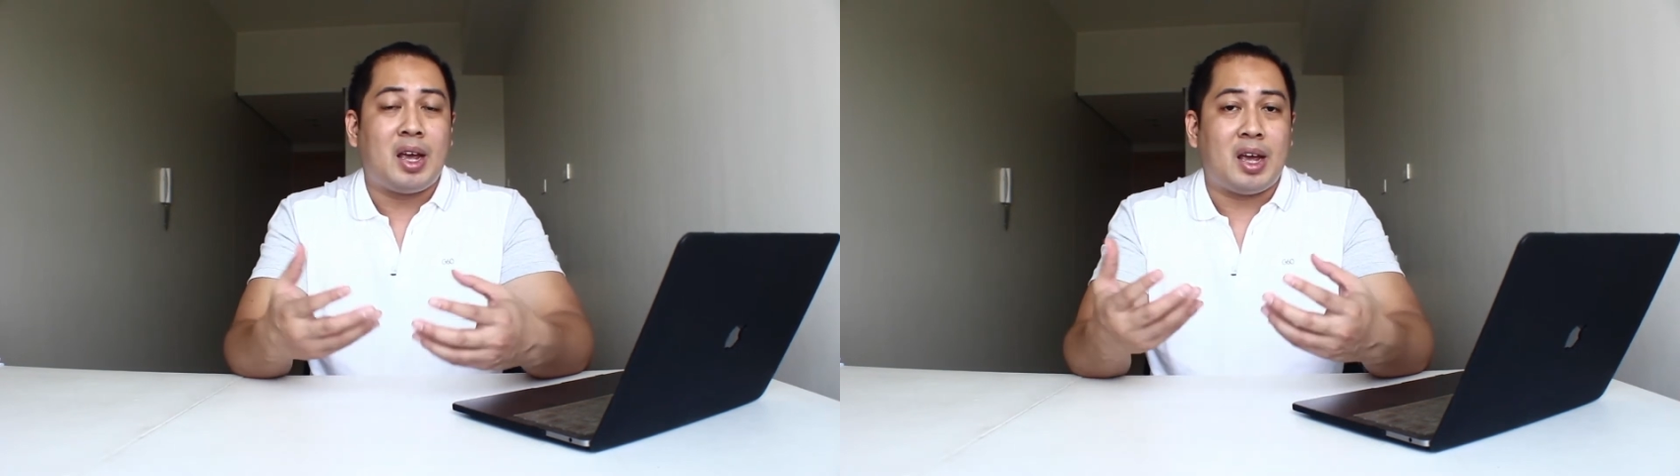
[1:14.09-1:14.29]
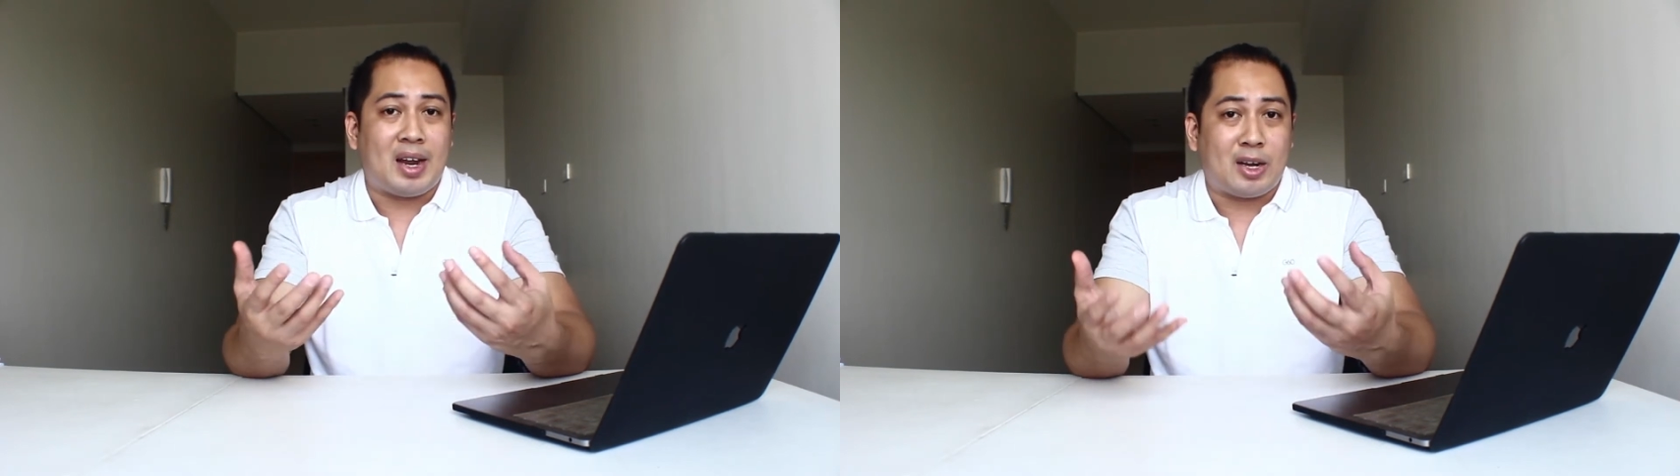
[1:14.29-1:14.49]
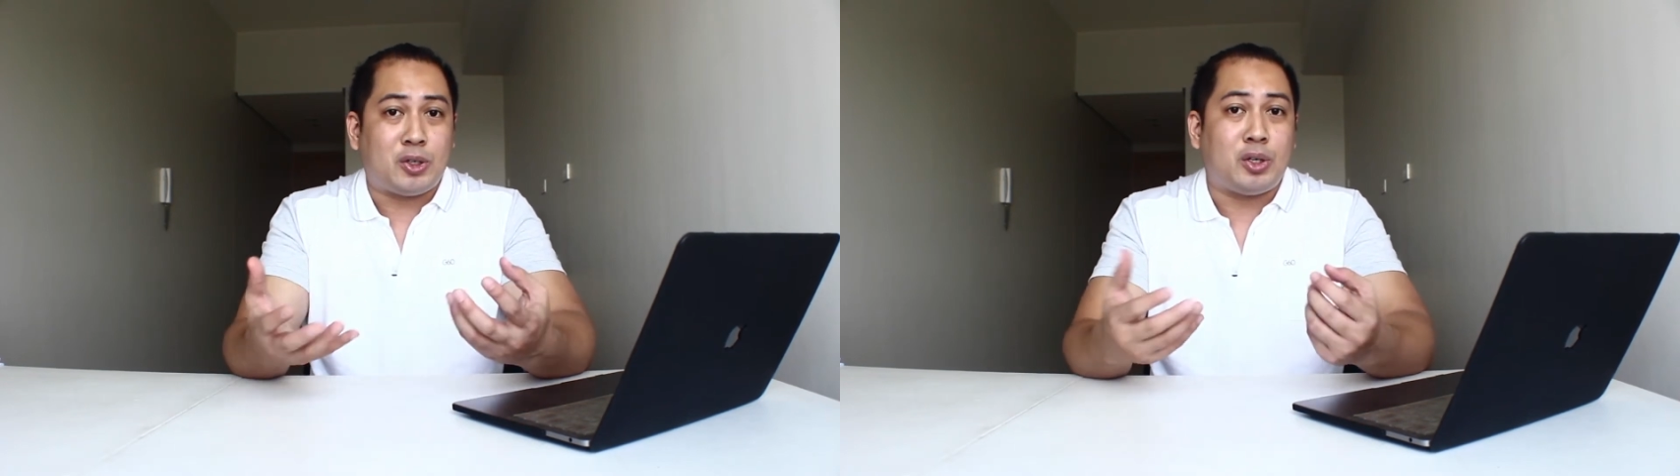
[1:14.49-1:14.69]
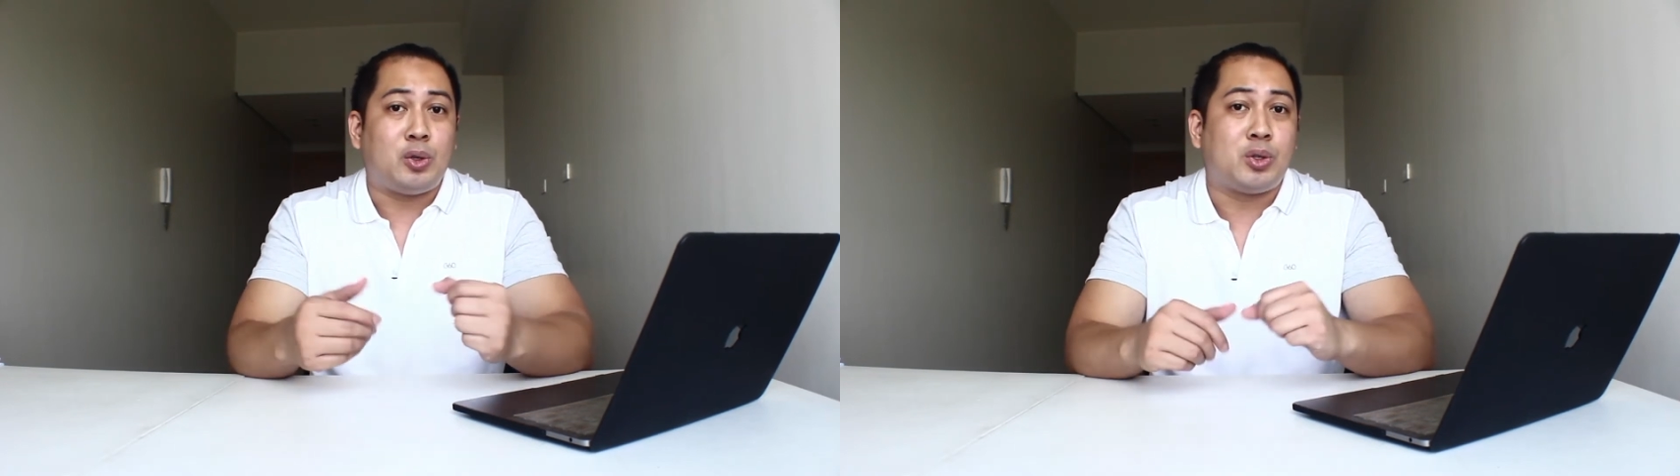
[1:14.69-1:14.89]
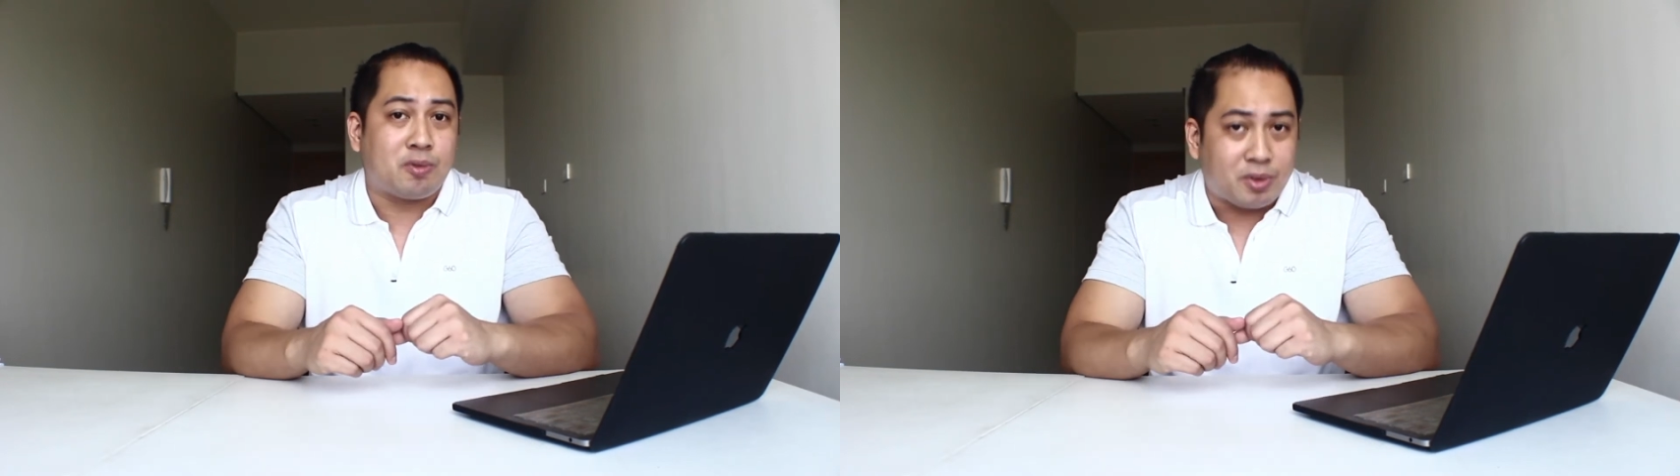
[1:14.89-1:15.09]
and actually
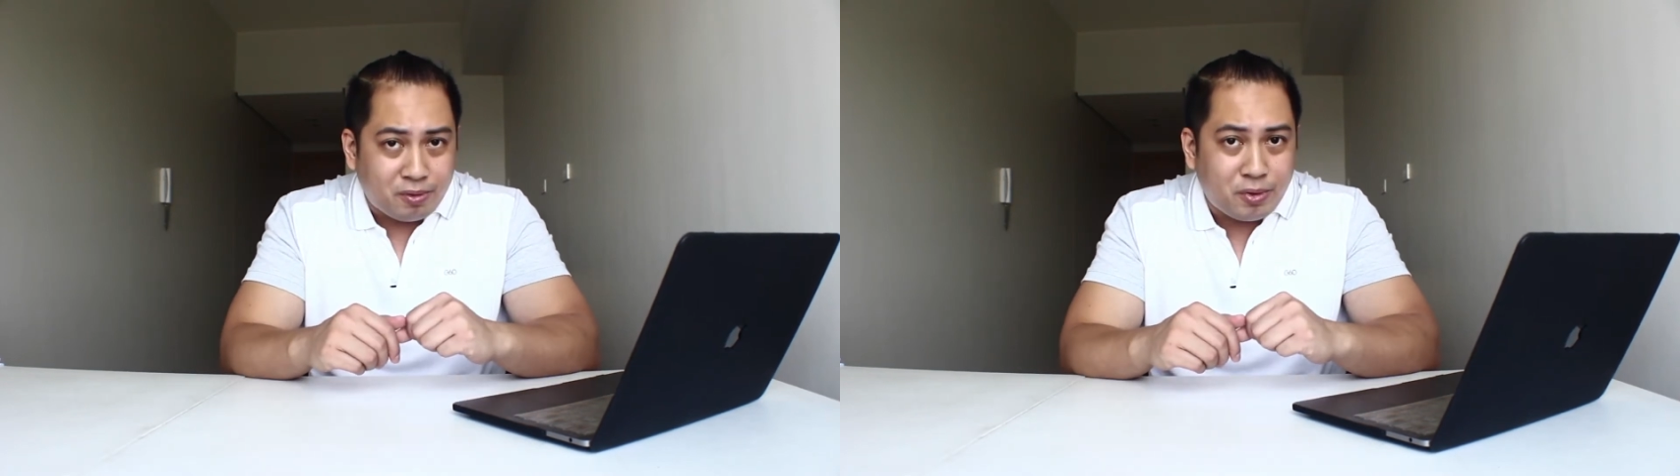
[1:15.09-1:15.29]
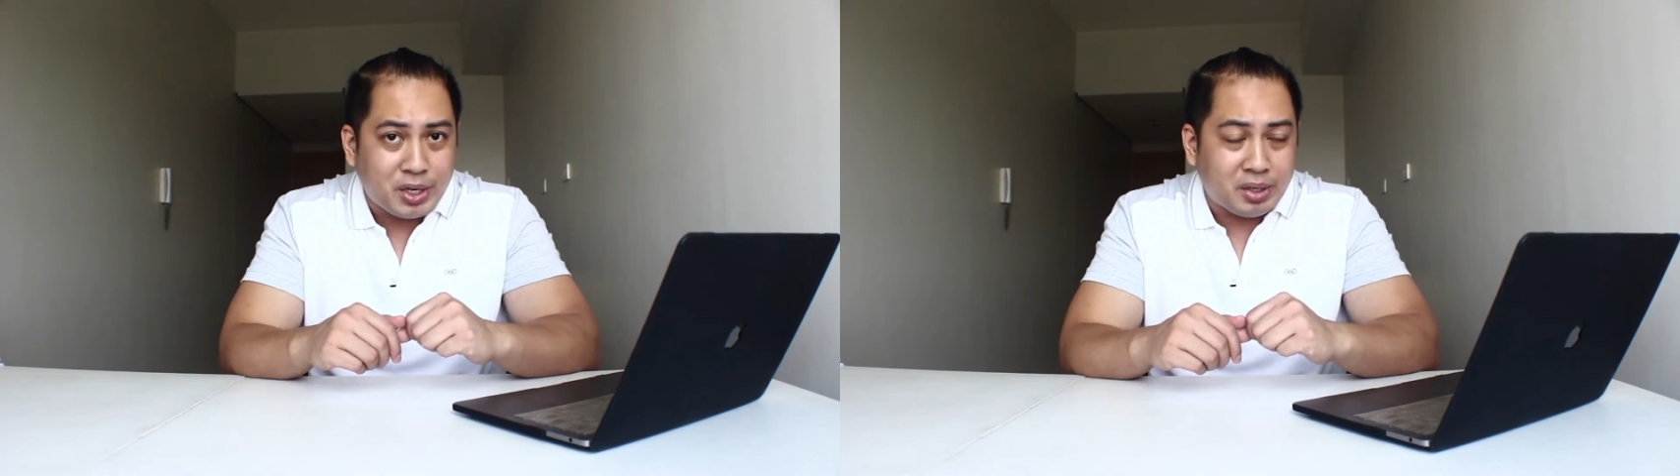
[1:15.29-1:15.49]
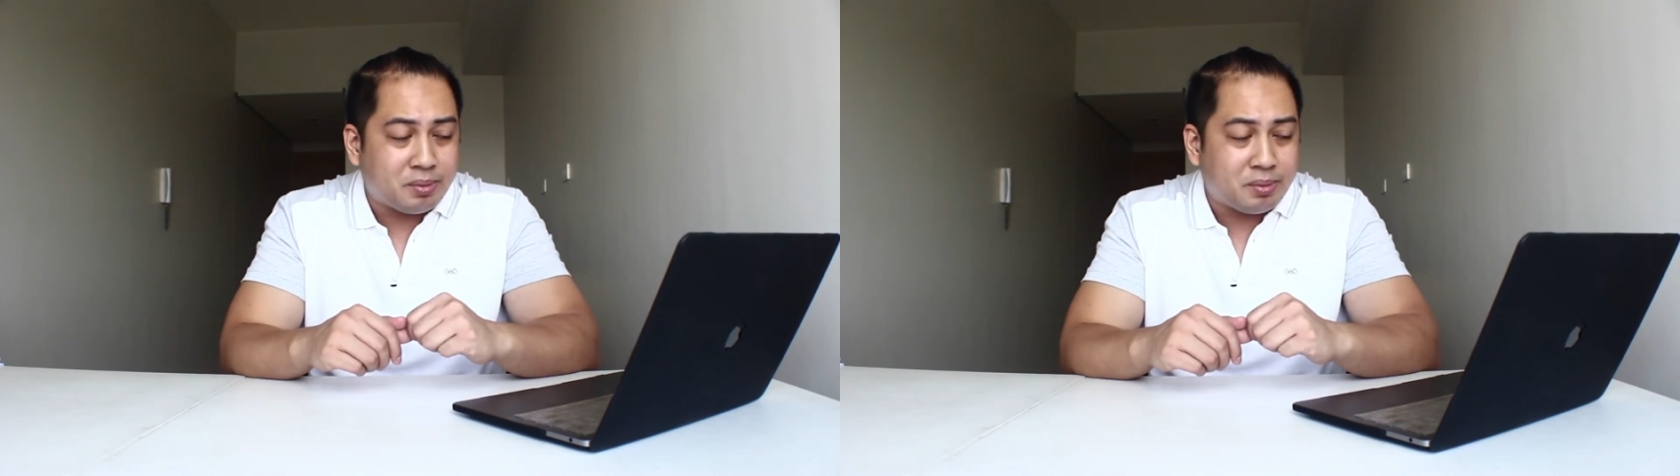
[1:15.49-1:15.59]
use for free.